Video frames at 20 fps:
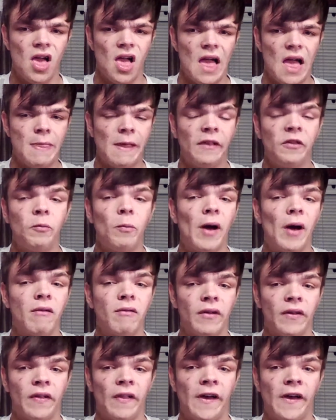And that's why I
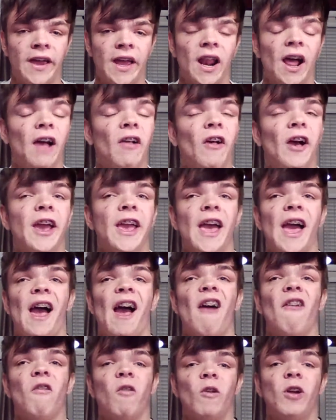really like it. I like
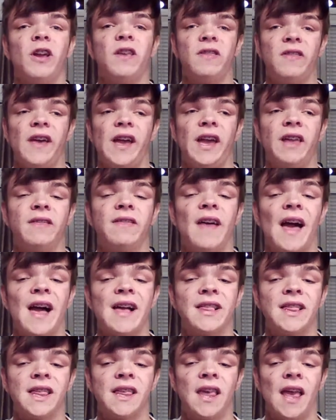everything
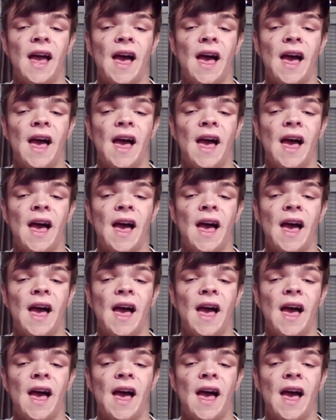that